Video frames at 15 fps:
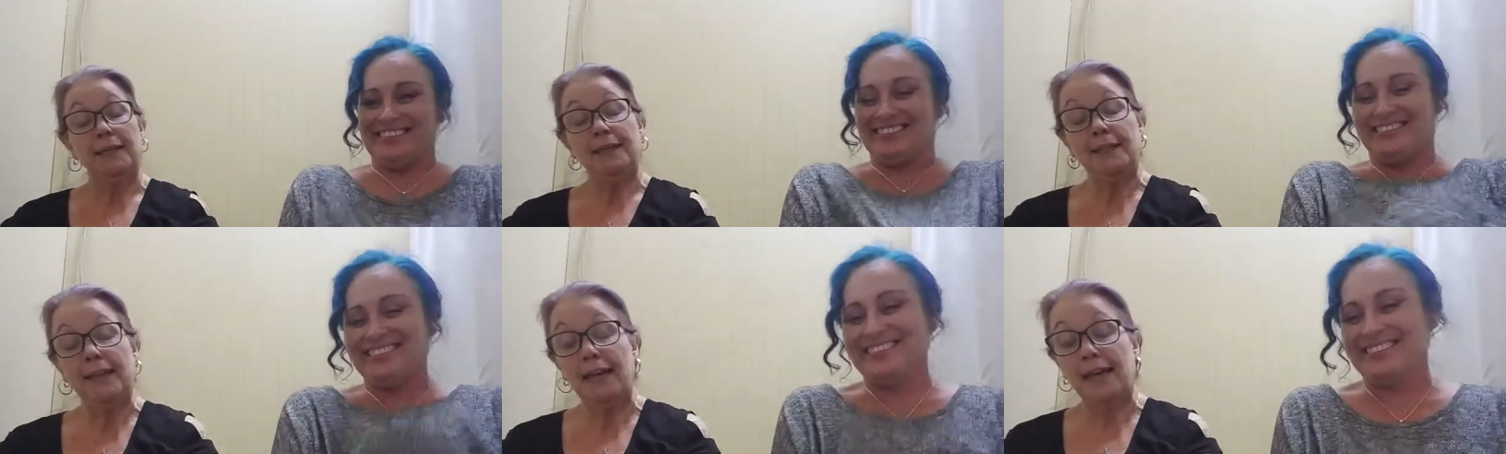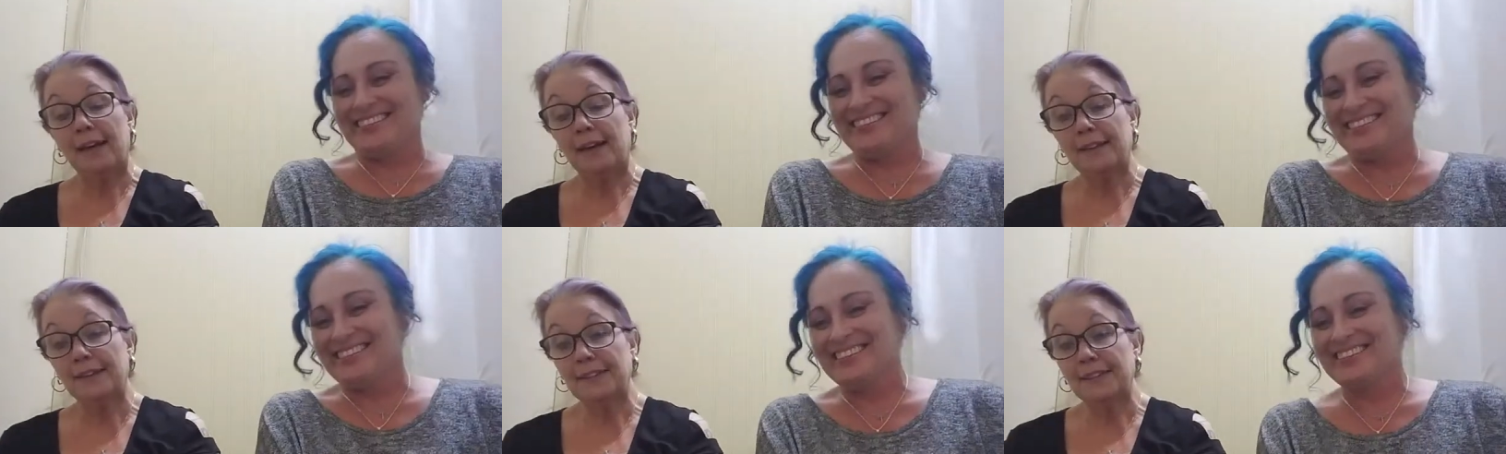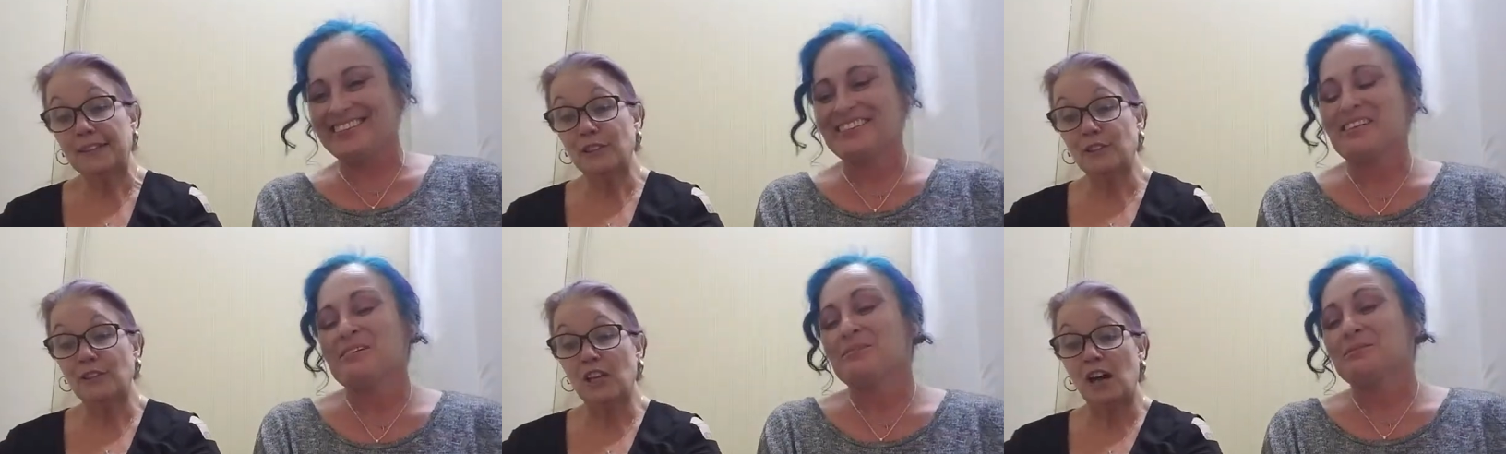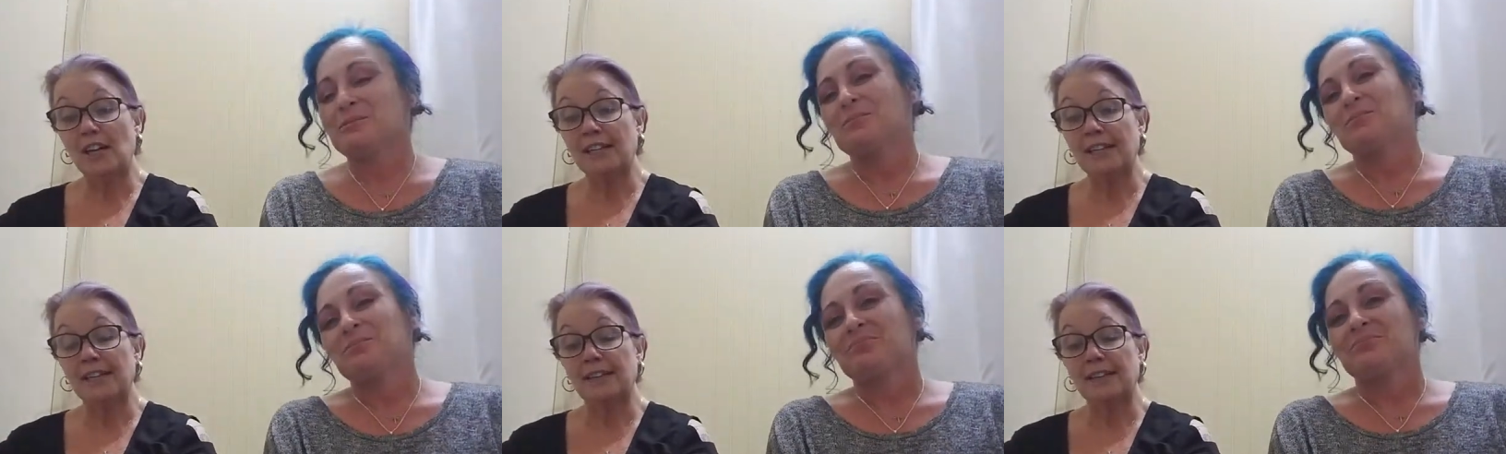Speaker 1: yeah,
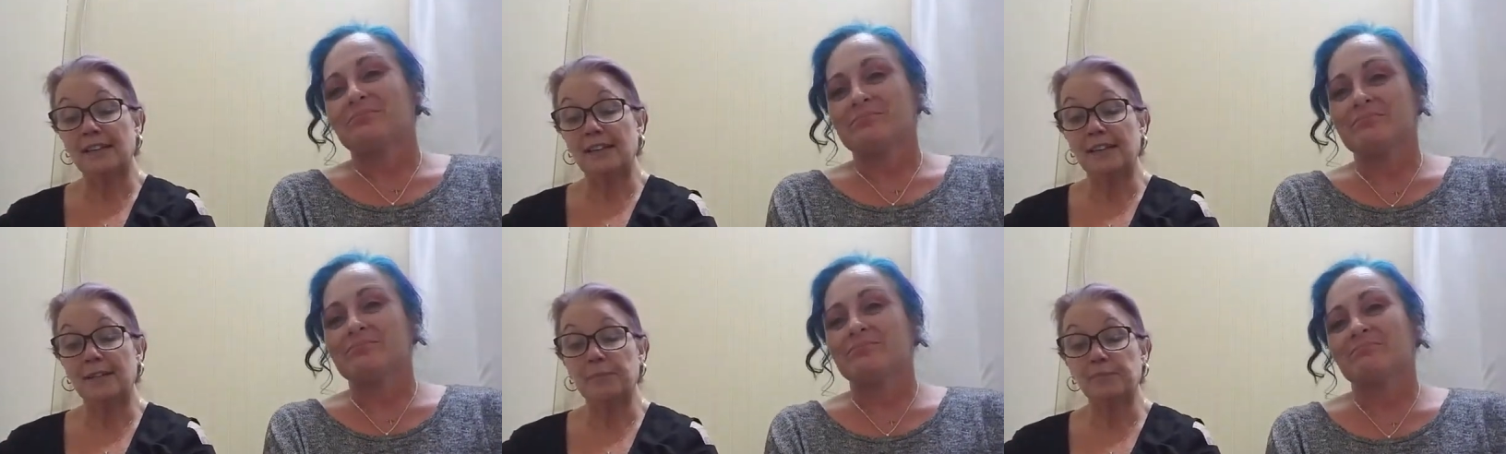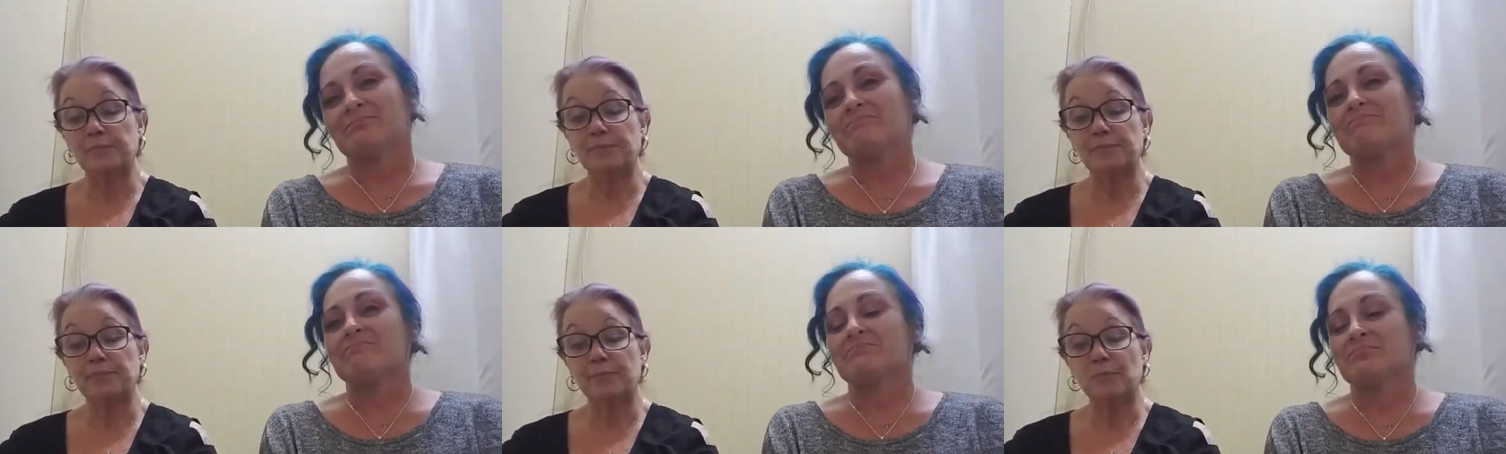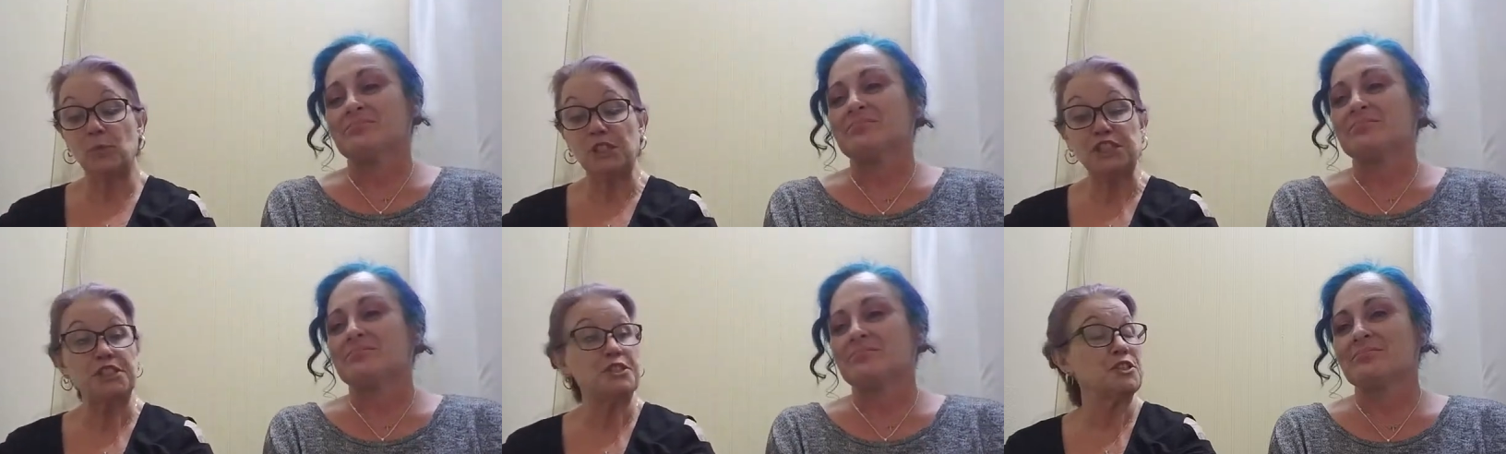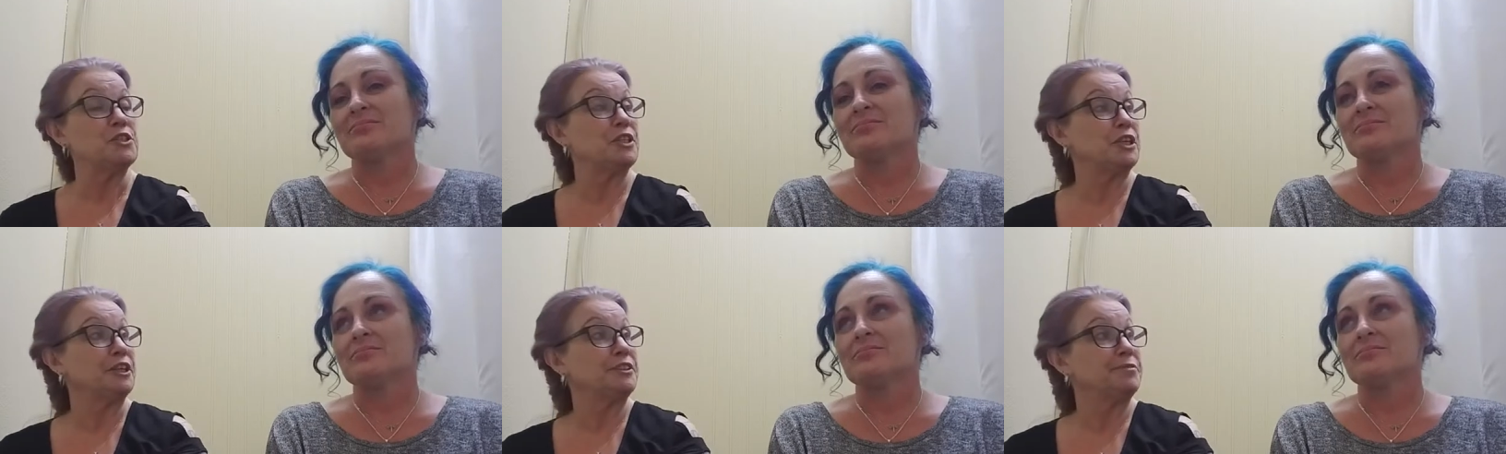interlocking, um, which is New
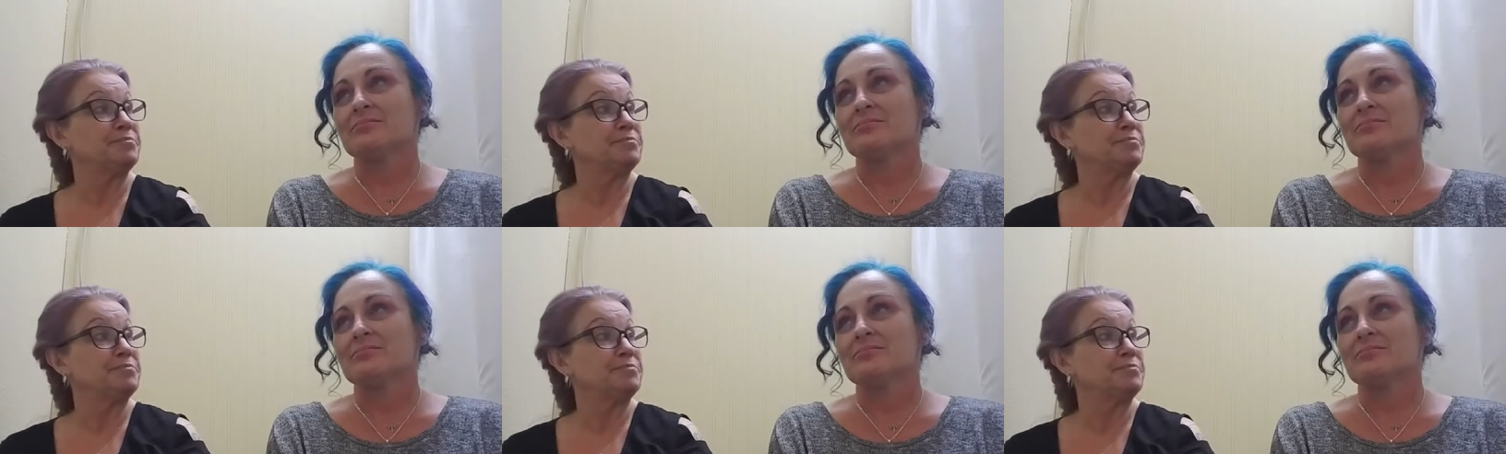Year.